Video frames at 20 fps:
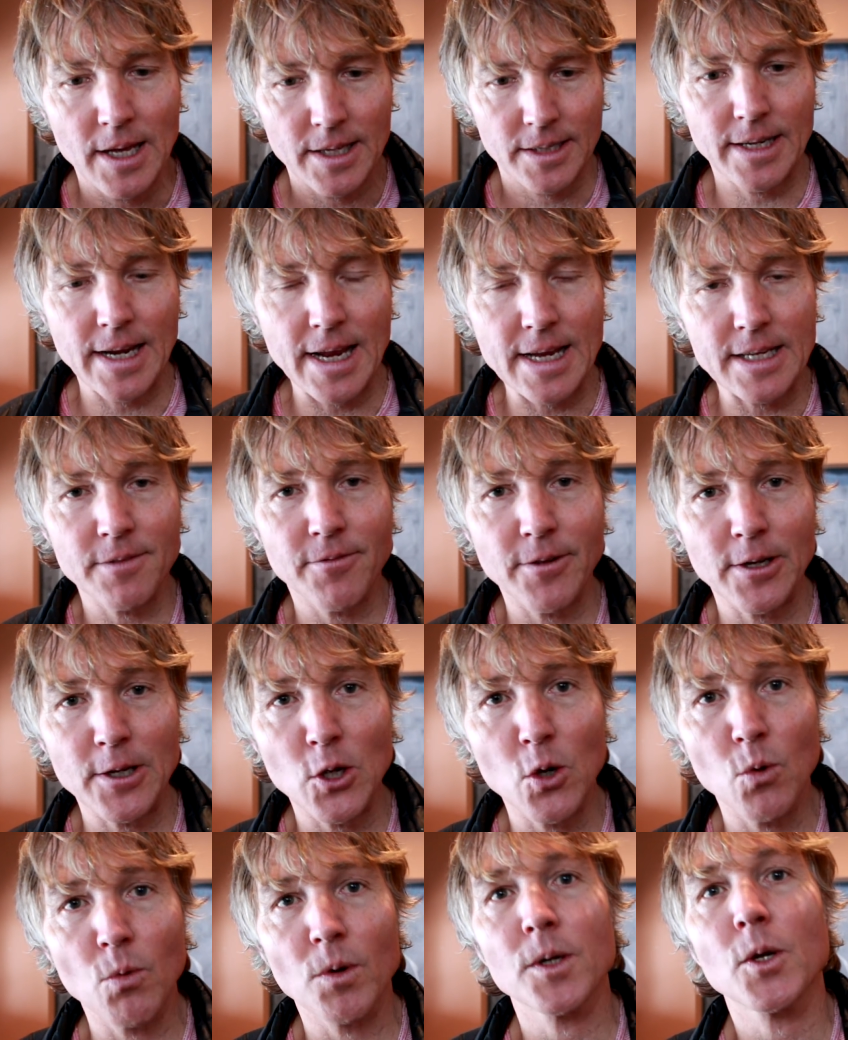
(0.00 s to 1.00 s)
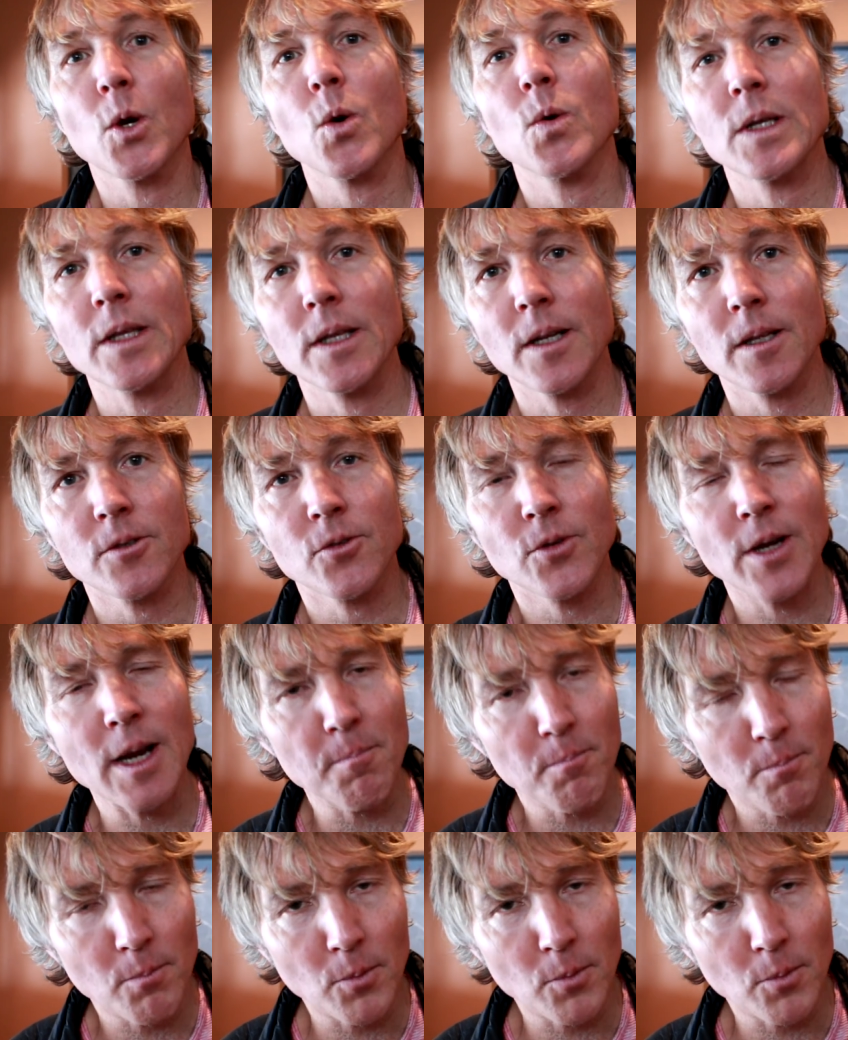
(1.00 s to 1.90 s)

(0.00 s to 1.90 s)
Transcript: Today's video, we're gonna go on a little trip.